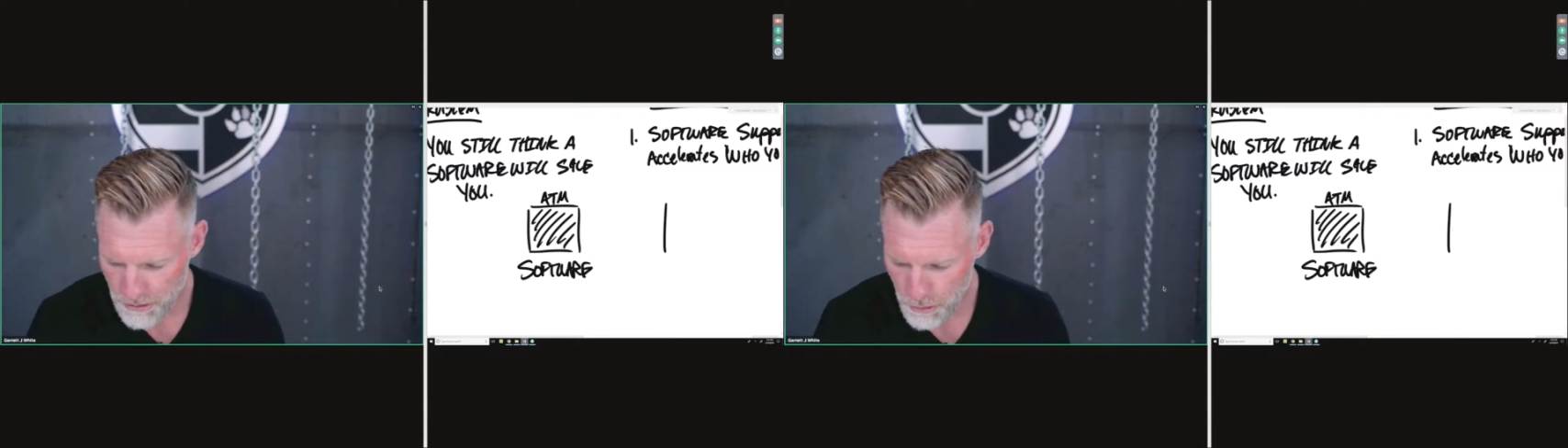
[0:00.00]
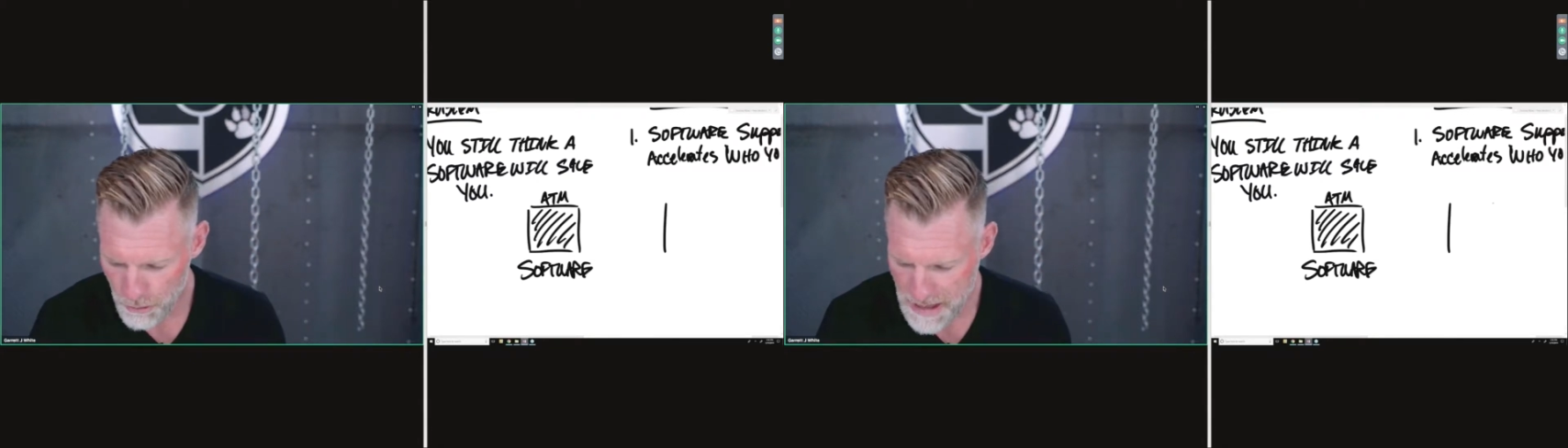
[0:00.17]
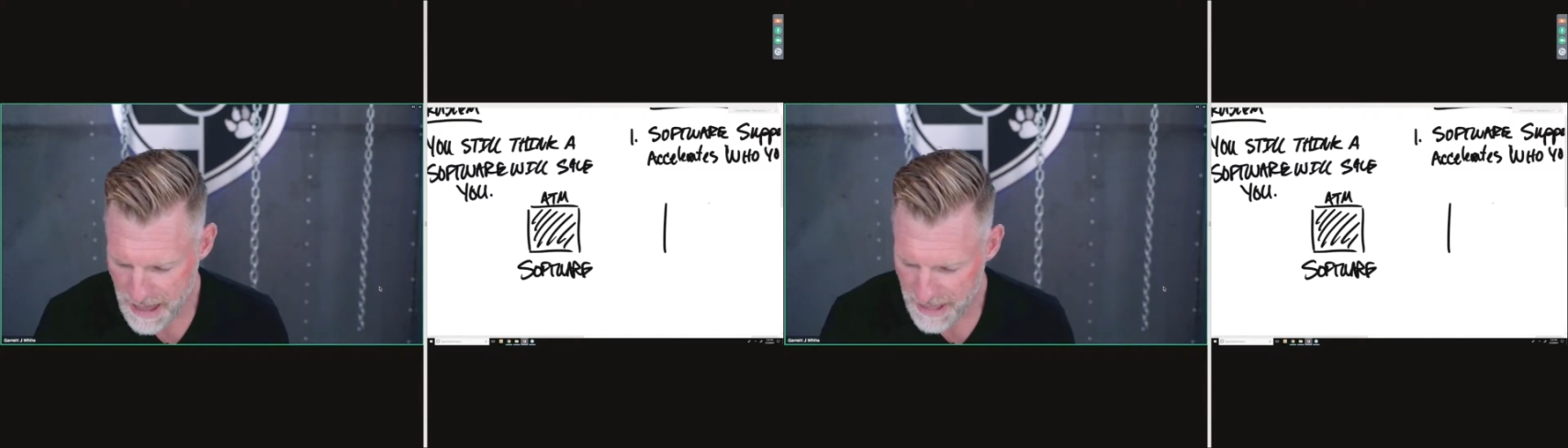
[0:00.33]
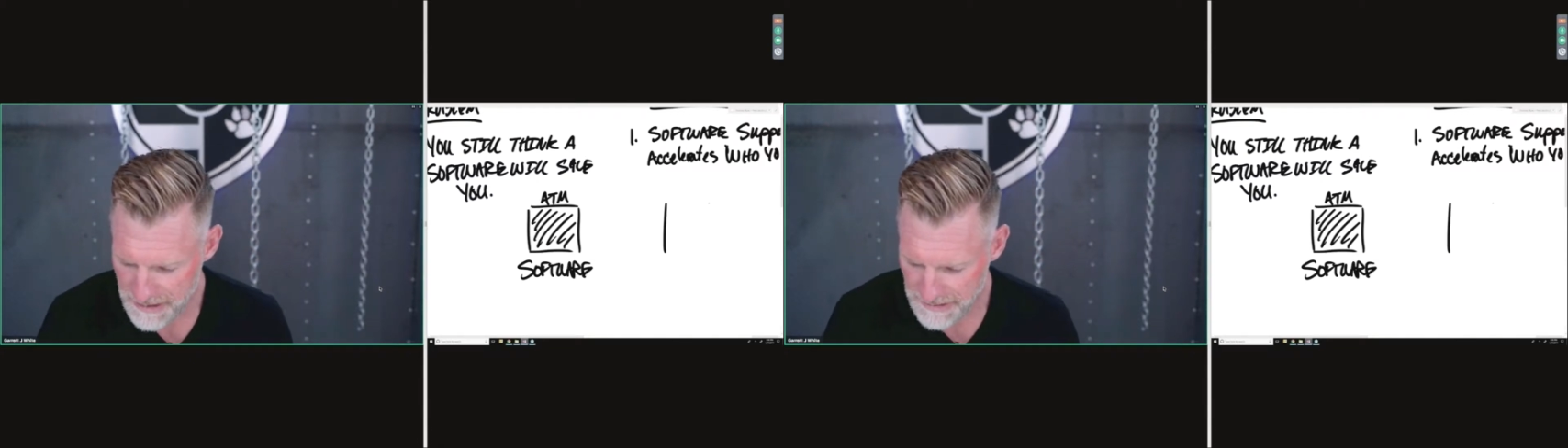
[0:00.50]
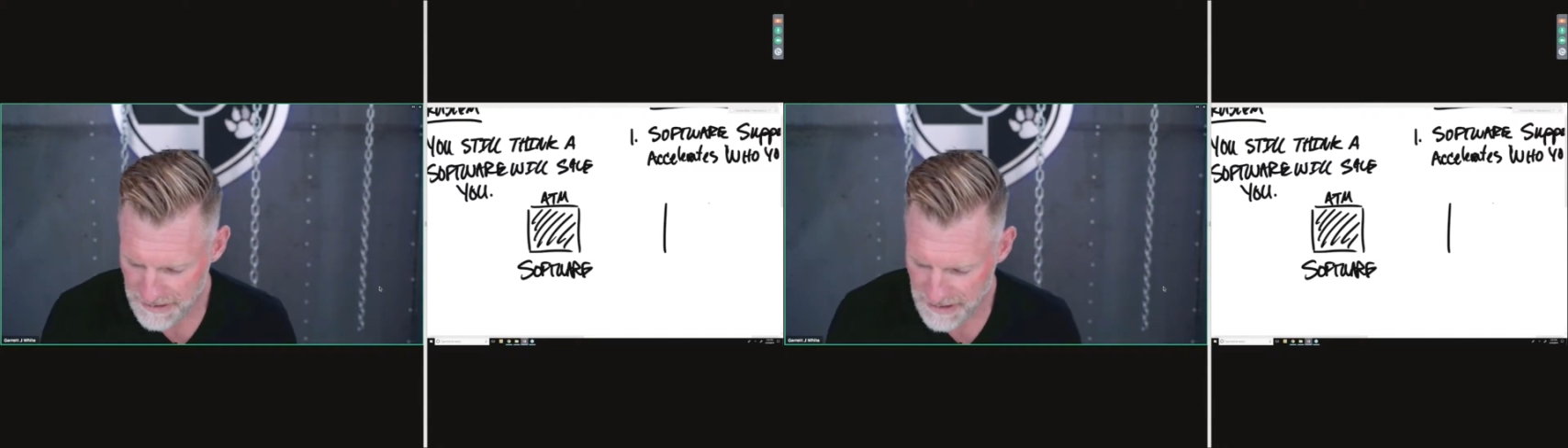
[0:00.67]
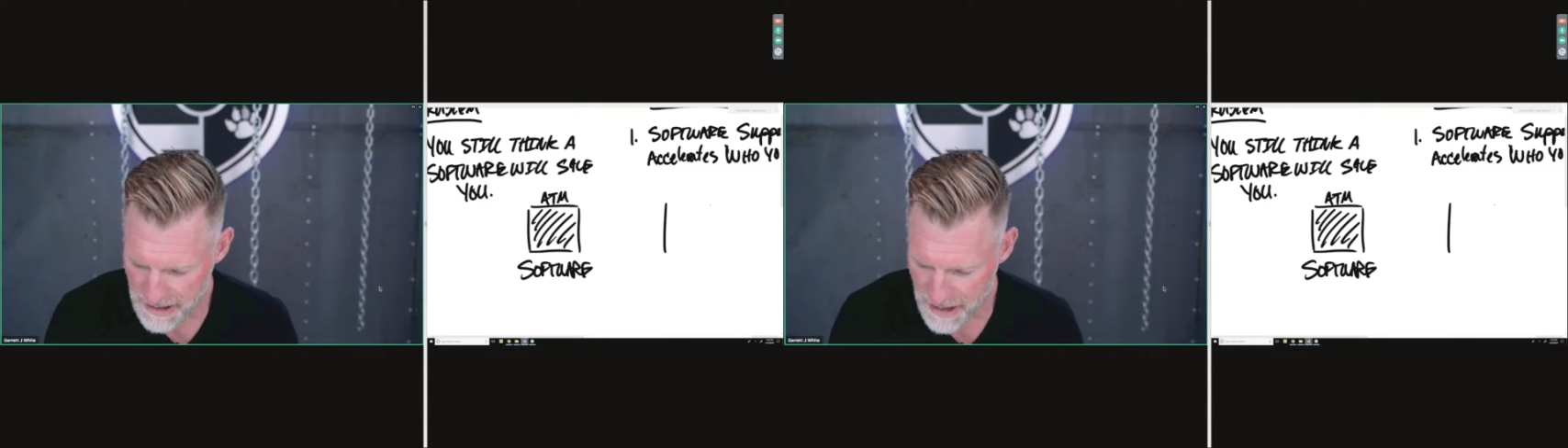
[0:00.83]
the
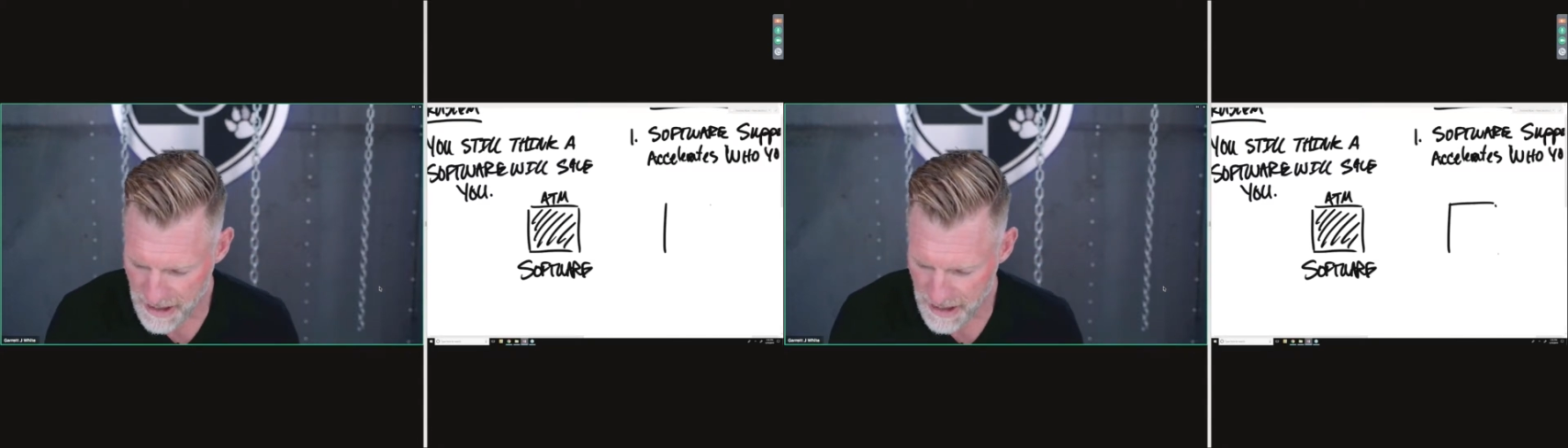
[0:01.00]
reality is,